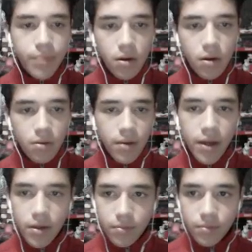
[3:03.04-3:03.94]

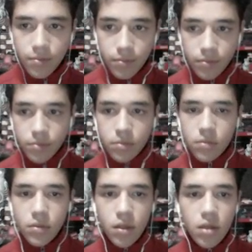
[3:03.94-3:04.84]
Alright,
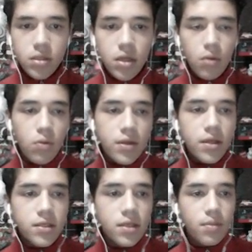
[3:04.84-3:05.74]
so what
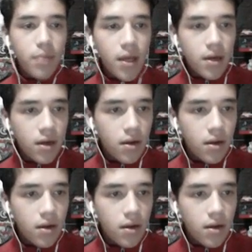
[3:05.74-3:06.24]
does it mean?